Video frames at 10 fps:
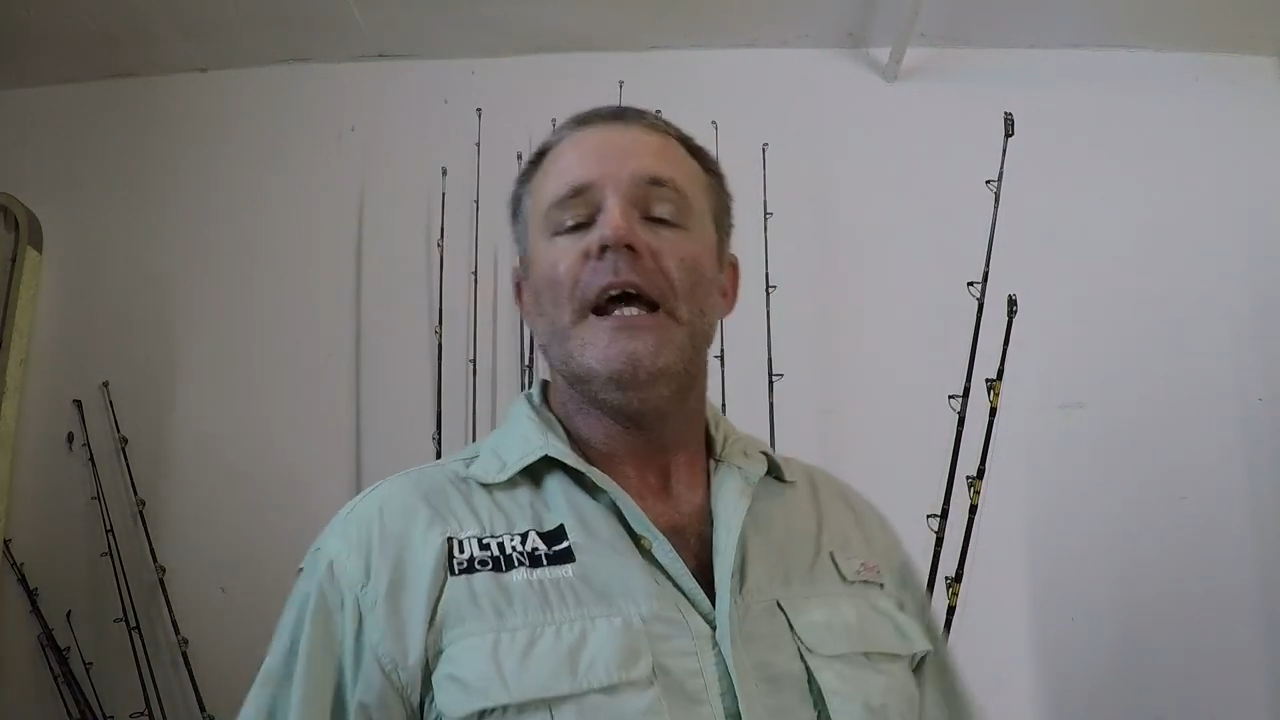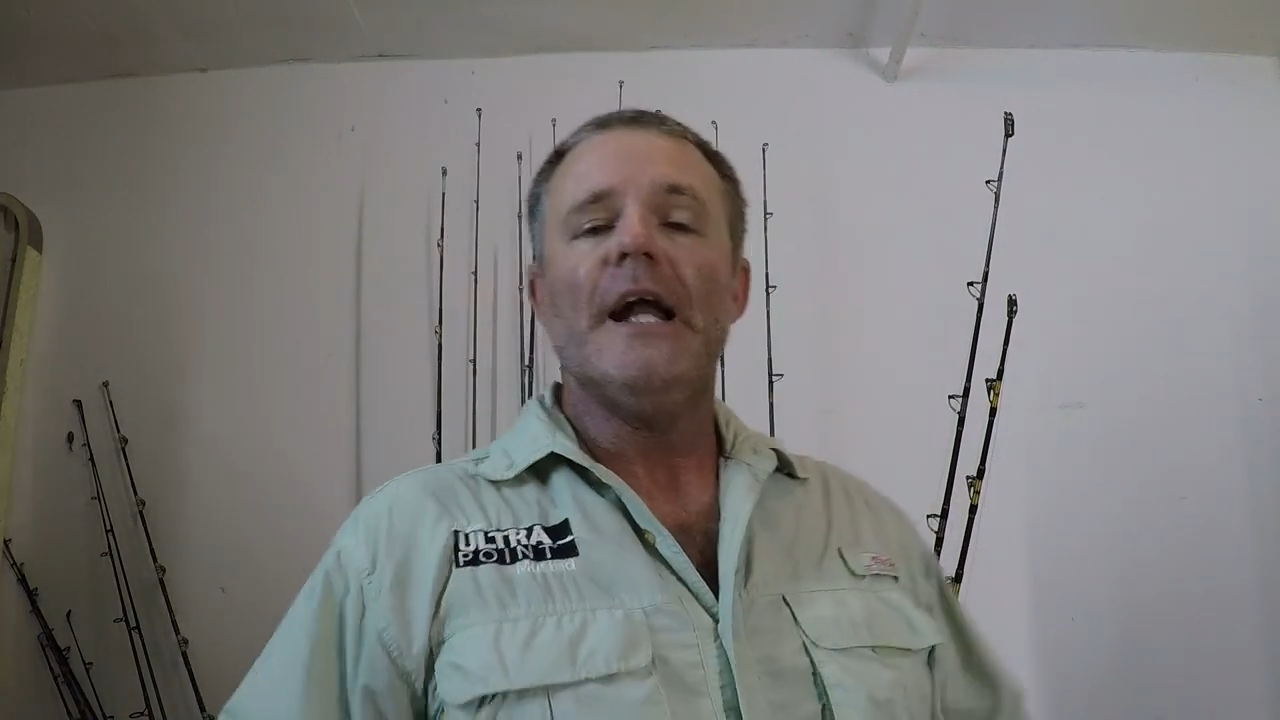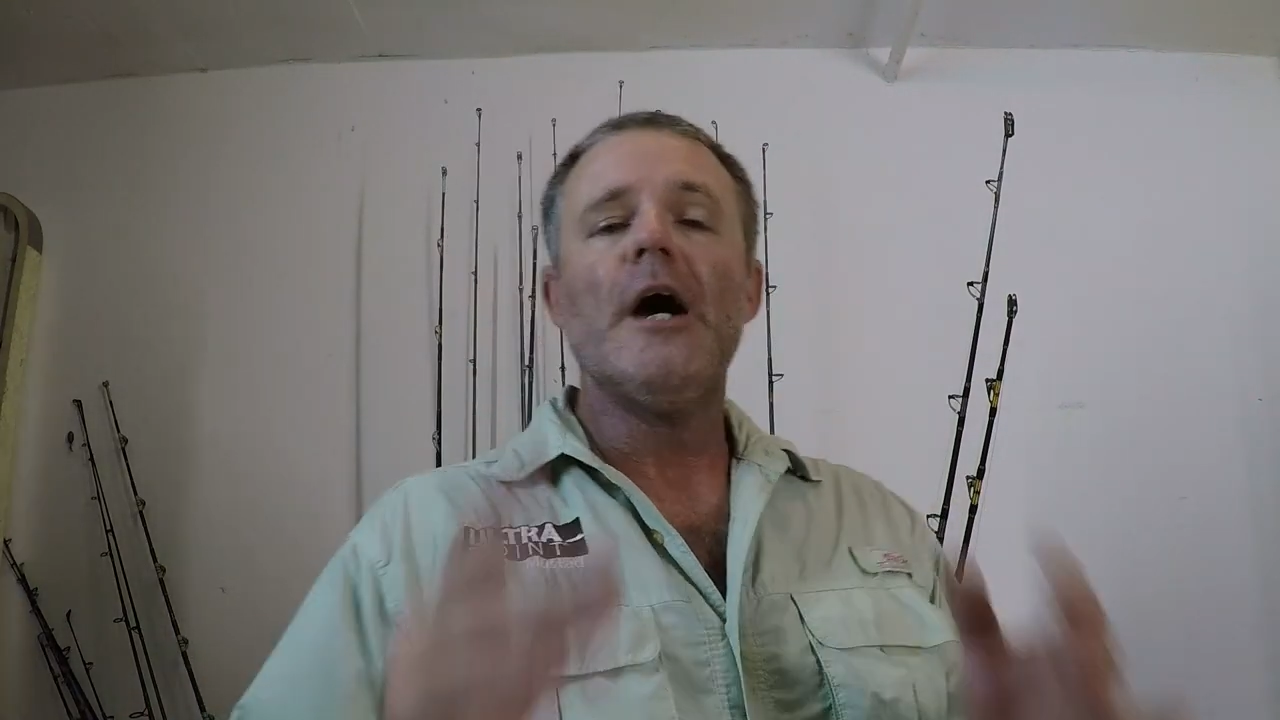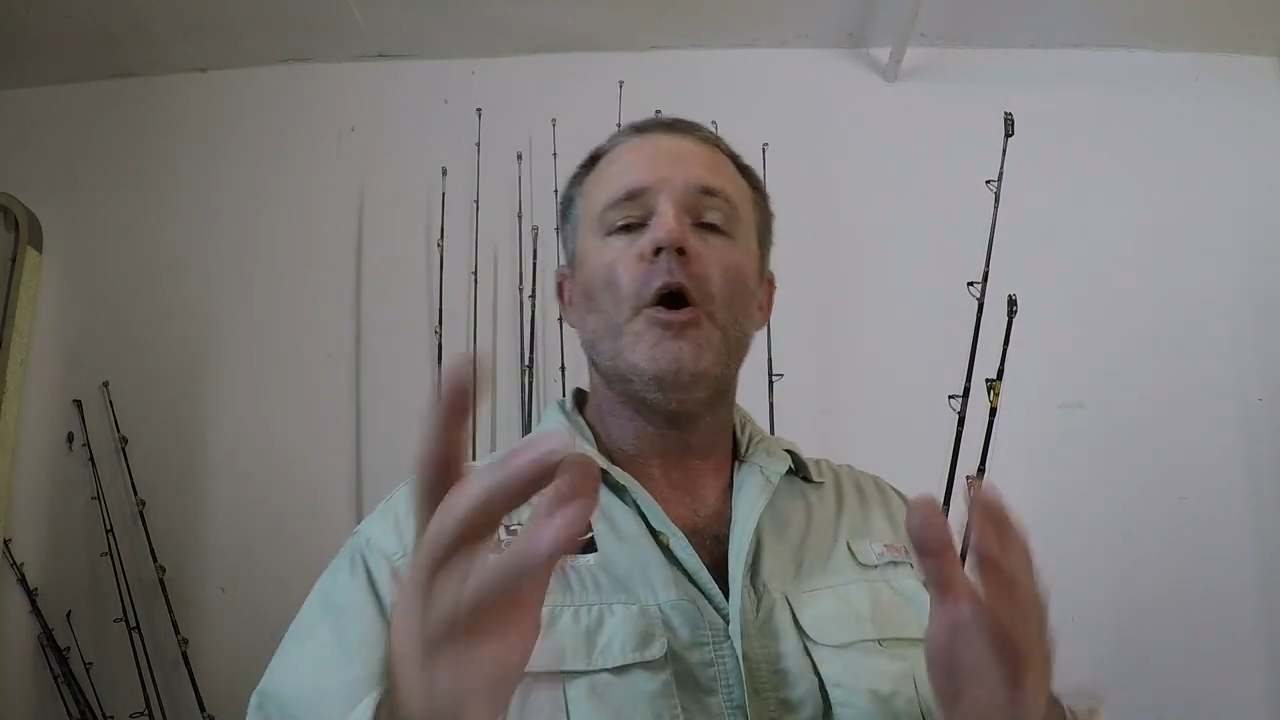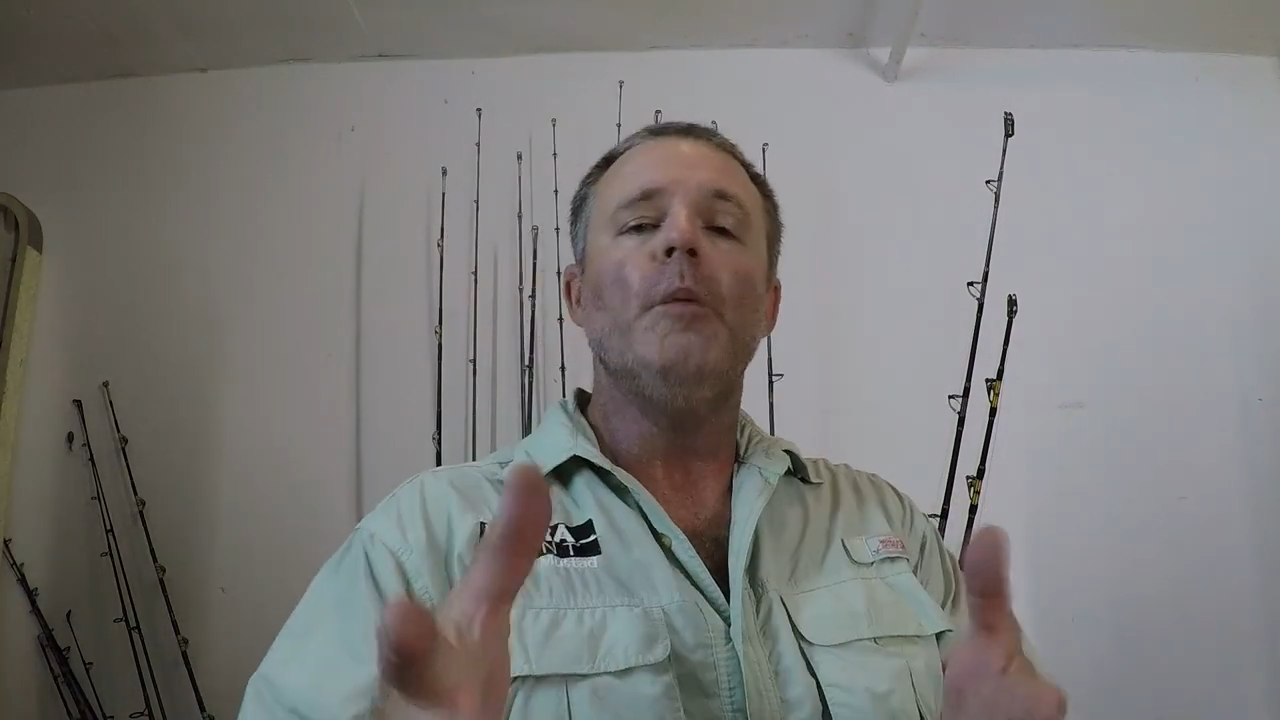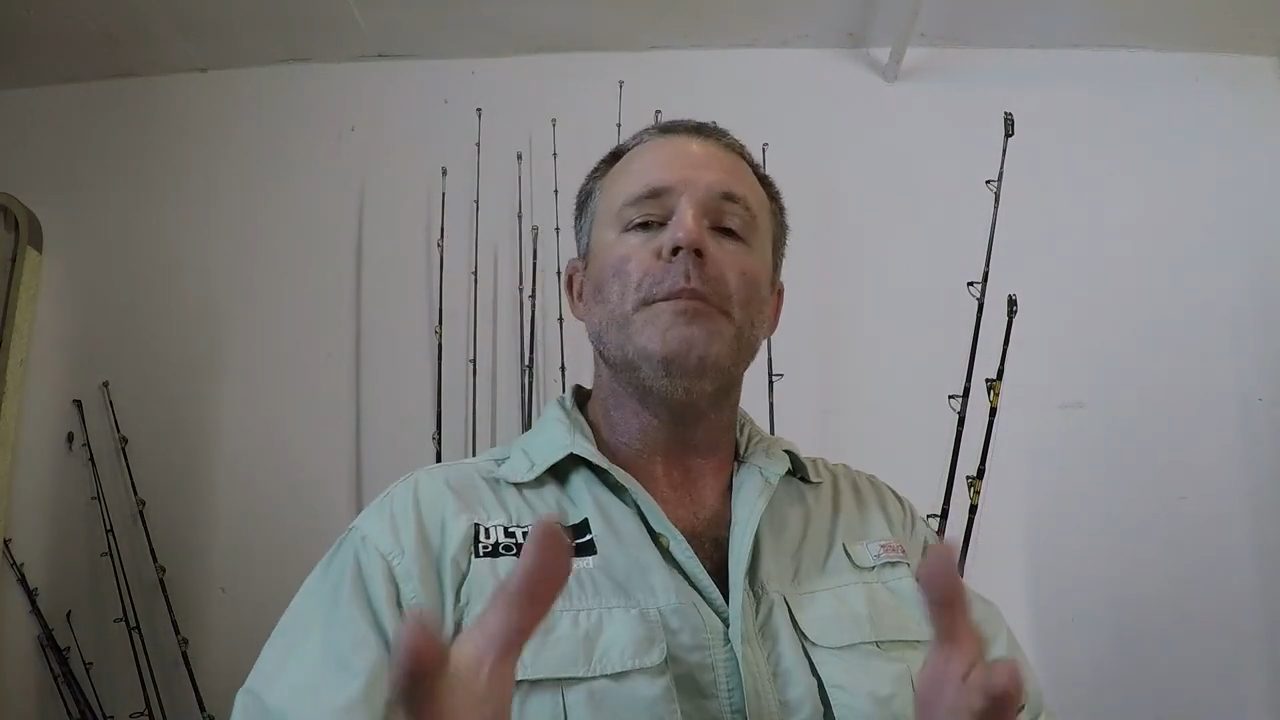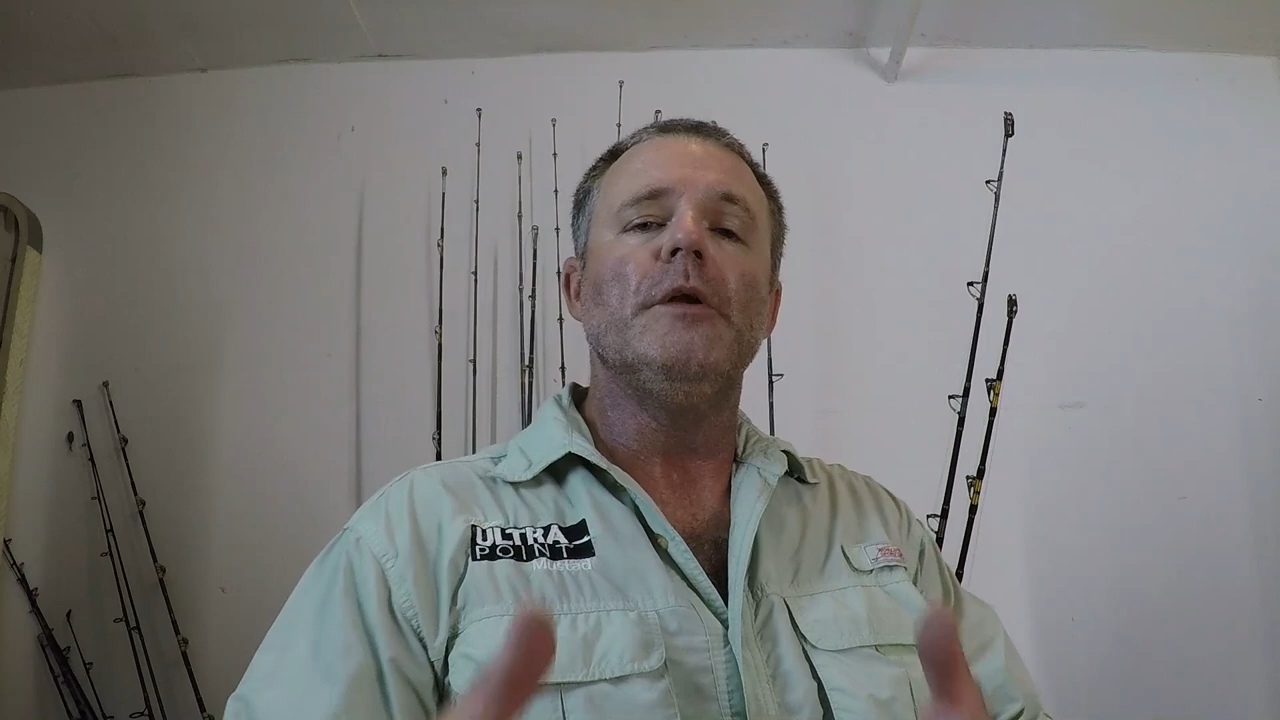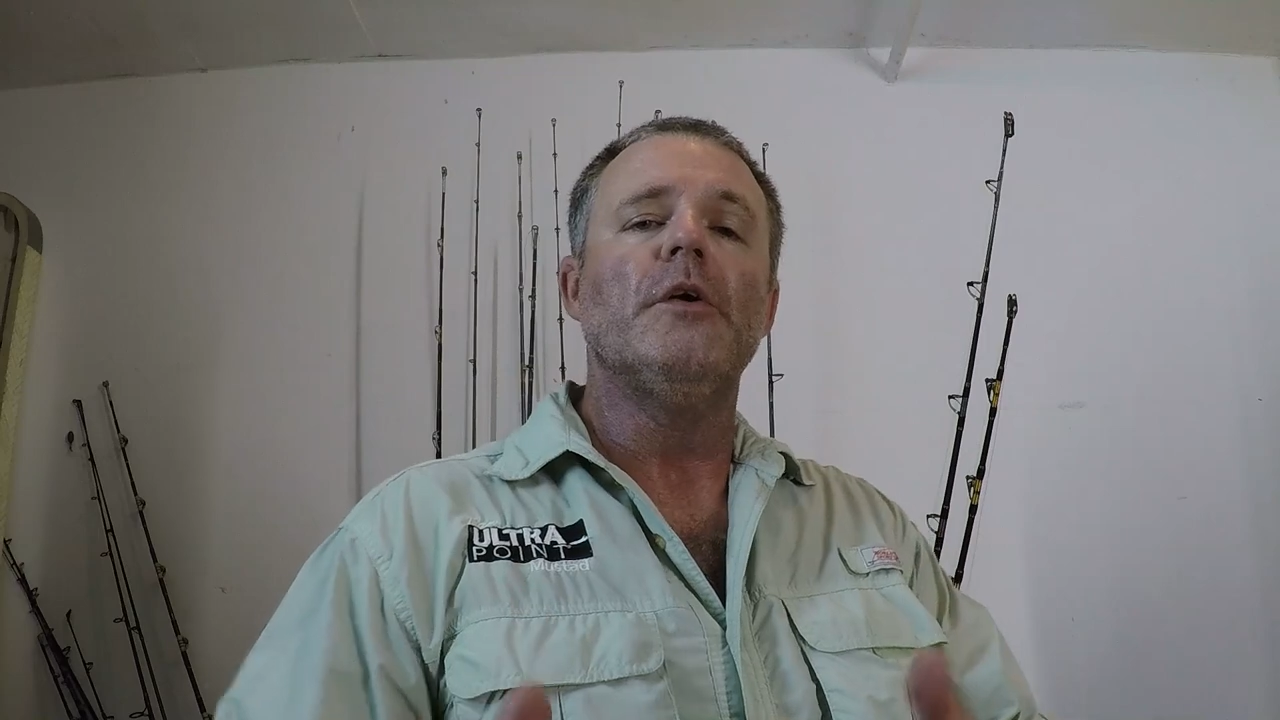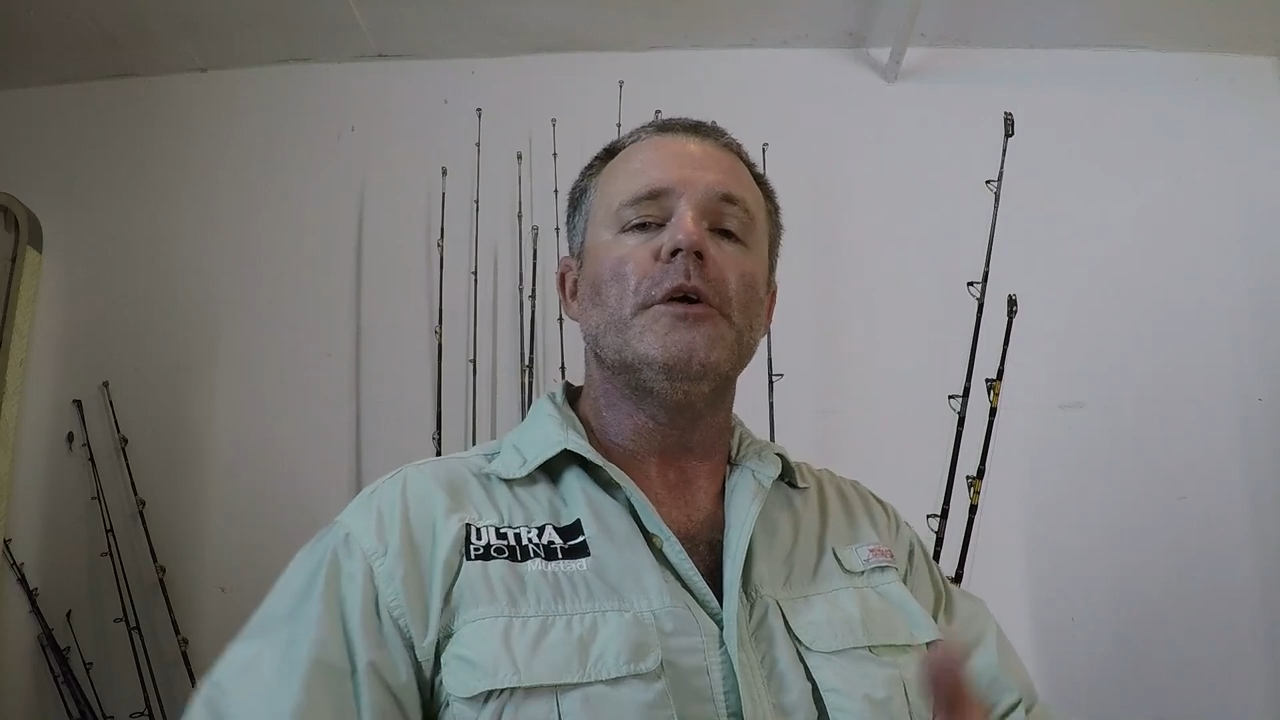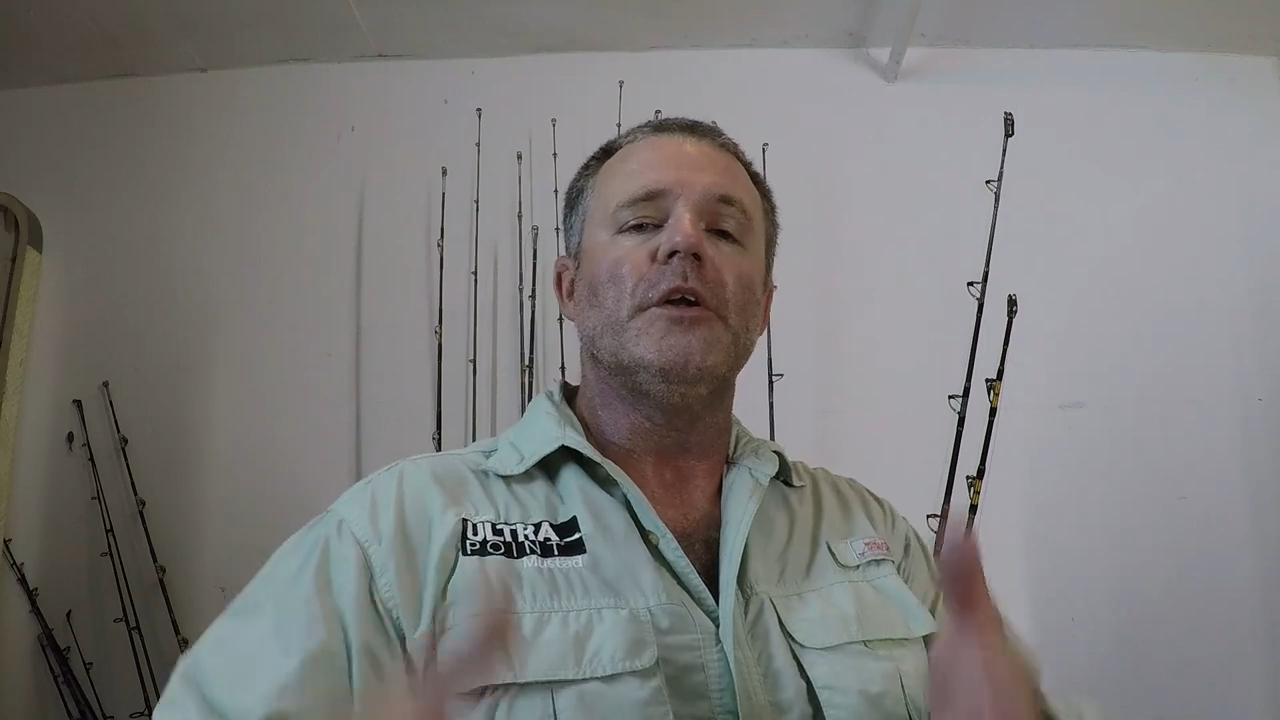And I hope you
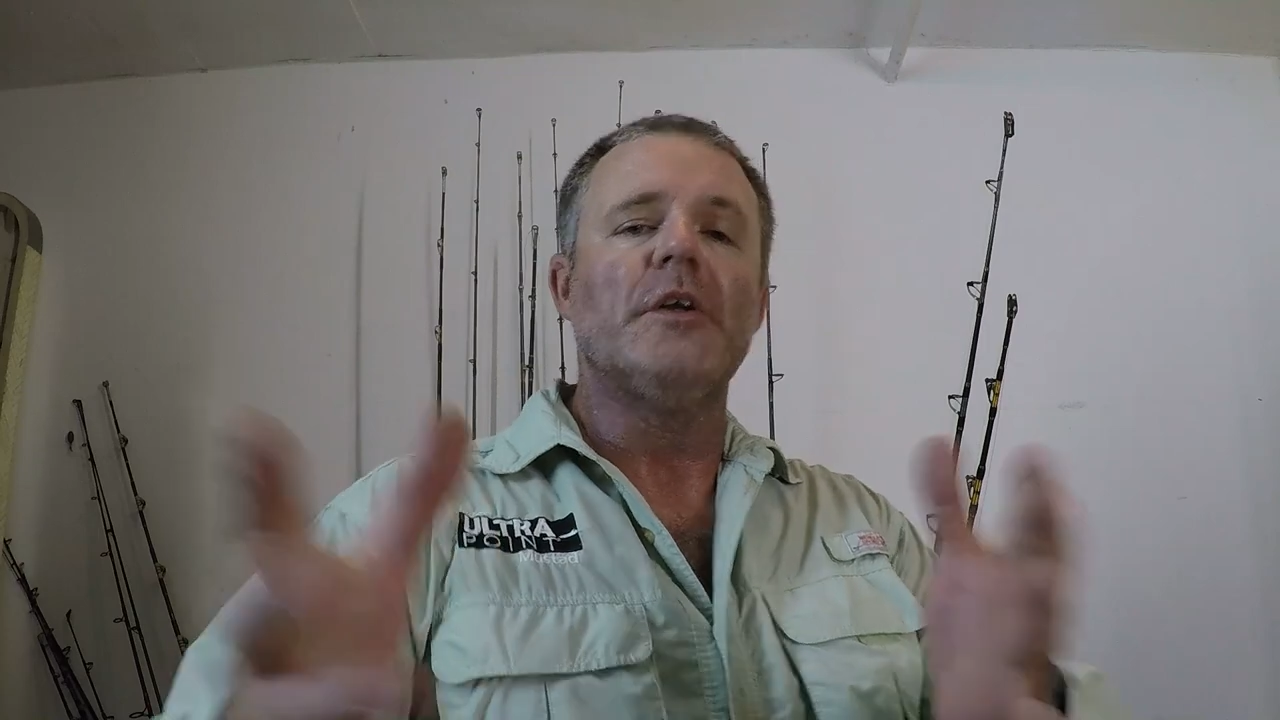learned a